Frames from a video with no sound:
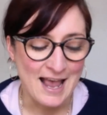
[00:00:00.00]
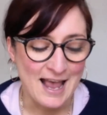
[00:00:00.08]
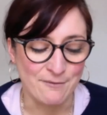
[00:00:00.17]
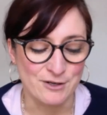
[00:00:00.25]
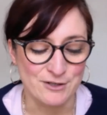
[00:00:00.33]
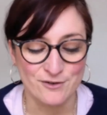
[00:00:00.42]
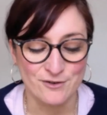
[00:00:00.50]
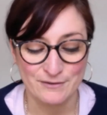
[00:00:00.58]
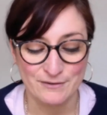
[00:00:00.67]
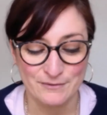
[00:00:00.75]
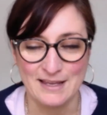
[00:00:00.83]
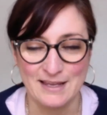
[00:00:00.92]
and we're in
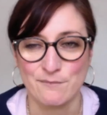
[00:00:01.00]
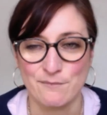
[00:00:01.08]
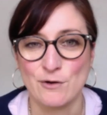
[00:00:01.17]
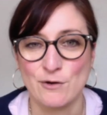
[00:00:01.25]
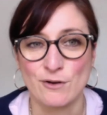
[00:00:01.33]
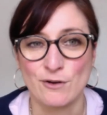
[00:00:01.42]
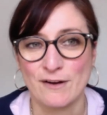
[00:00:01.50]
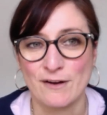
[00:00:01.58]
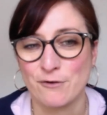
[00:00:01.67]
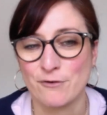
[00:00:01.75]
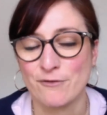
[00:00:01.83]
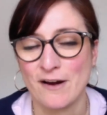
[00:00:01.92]
talks with local
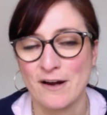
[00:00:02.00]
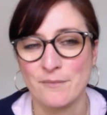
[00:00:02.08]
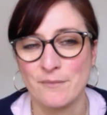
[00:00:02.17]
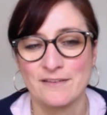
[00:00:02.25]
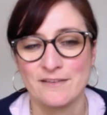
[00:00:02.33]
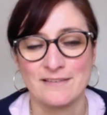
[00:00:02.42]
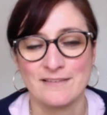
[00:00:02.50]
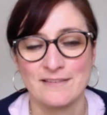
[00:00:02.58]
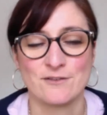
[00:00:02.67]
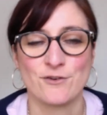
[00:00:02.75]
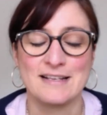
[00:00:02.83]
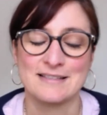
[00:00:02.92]
flower farmers
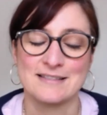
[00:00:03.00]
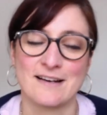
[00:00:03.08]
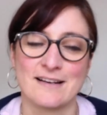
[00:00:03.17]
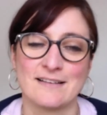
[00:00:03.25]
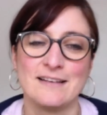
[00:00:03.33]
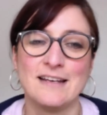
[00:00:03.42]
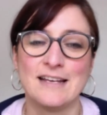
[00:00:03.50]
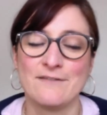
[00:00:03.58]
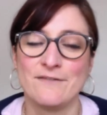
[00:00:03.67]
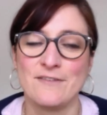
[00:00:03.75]
to try and start